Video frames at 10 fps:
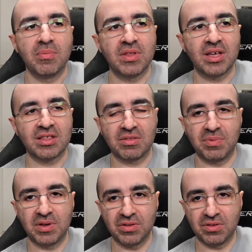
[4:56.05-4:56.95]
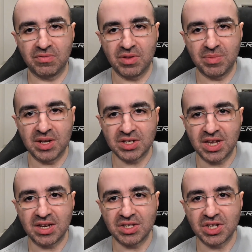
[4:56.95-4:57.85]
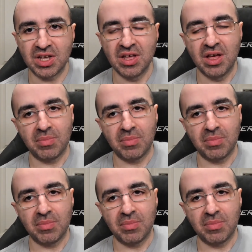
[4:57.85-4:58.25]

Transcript: but that's just because of diminished energy.